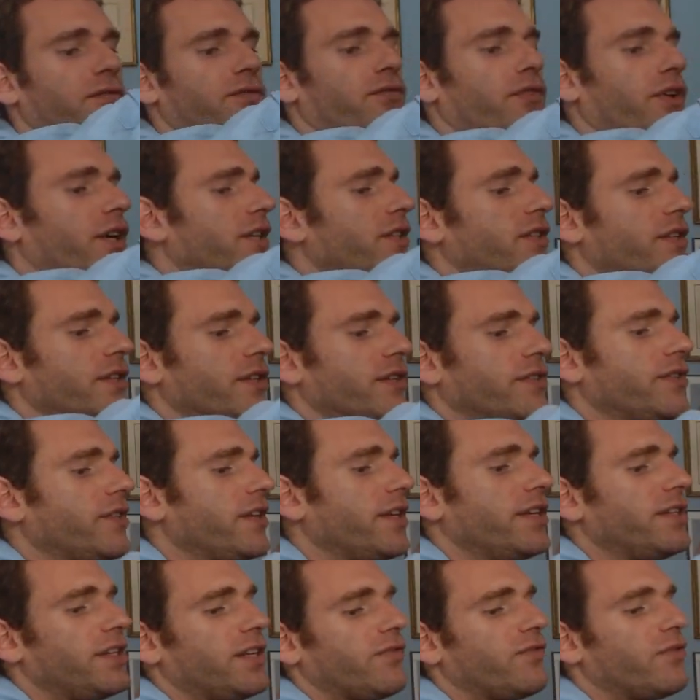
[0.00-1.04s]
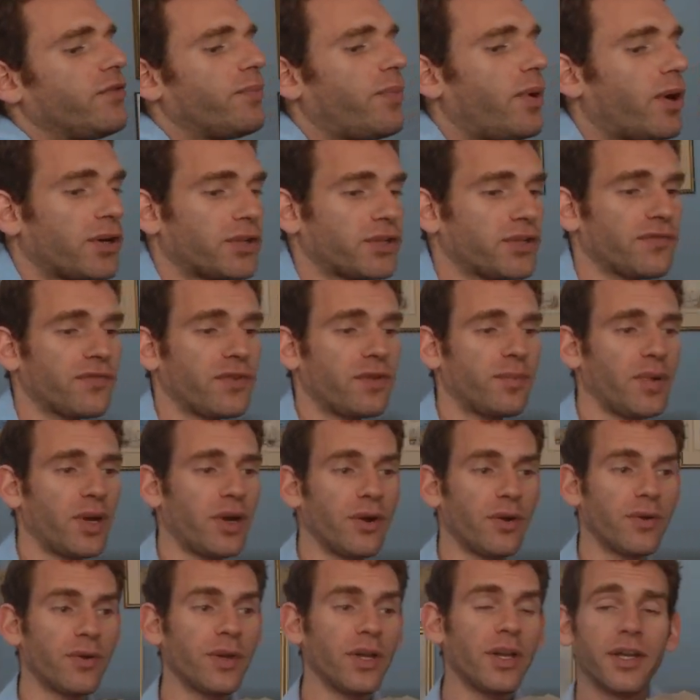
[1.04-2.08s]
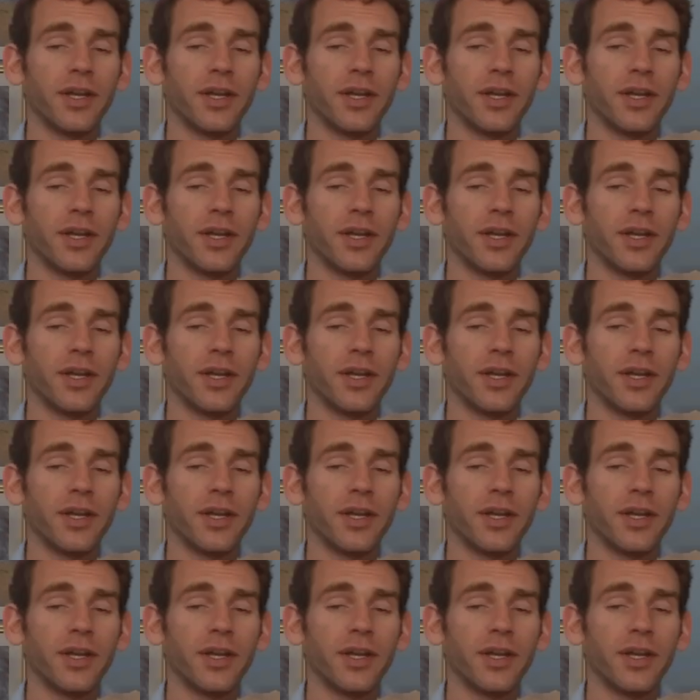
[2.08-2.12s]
phrases in different parts of the bow,